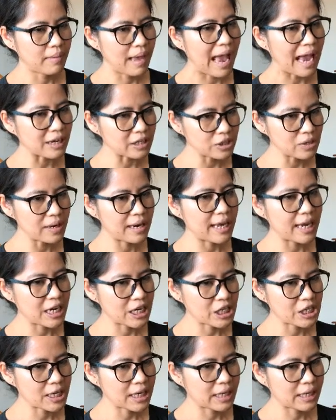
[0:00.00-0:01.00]

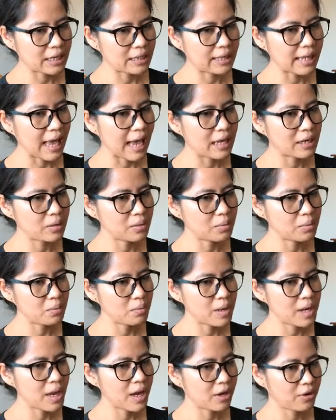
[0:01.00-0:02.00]
acknowledging that
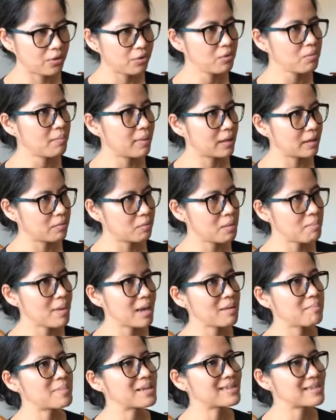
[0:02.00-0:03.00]
we are human, we
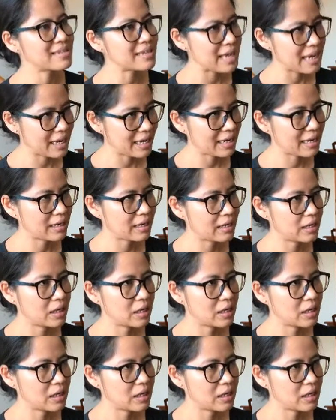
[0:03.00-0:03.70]
made mistake.